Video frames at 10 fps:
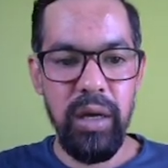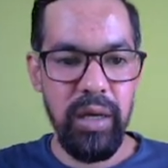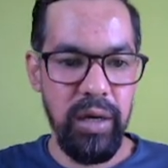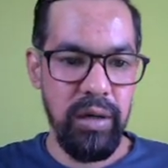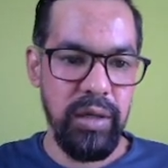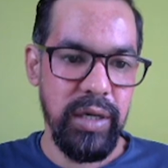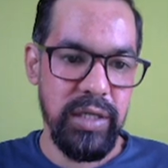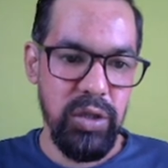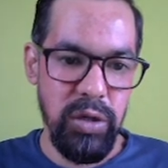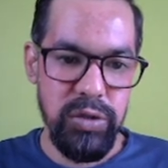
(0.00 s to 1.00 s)
here it
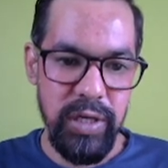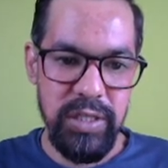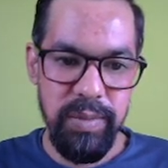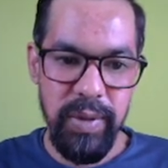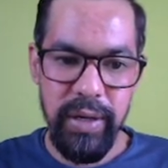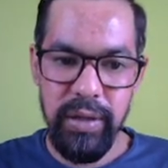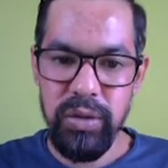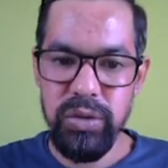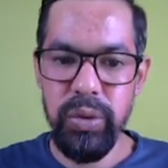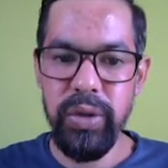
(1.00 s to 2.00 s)
is also
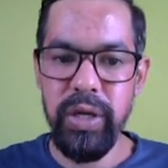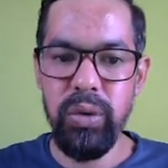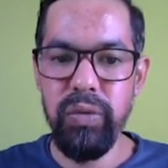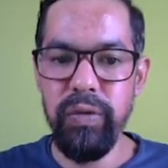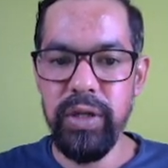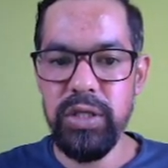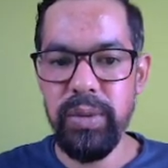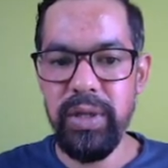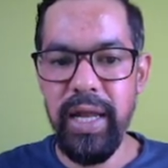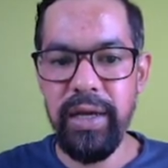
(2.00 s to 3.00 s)
explained, so you can go for this
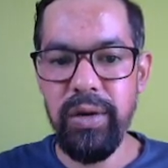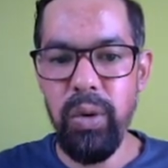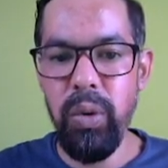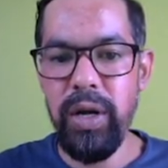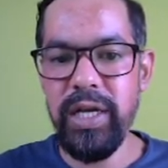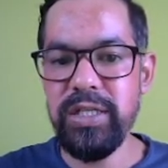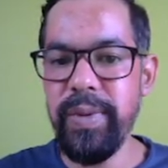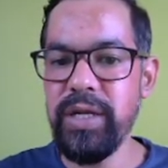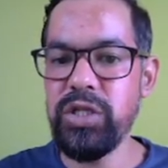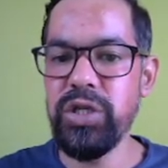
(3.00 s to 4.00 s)
one, like old age
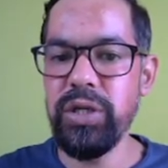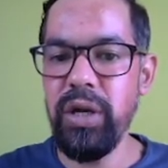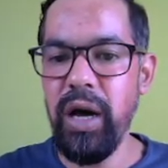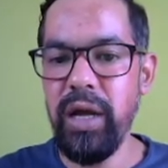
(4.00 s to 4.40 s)
pension,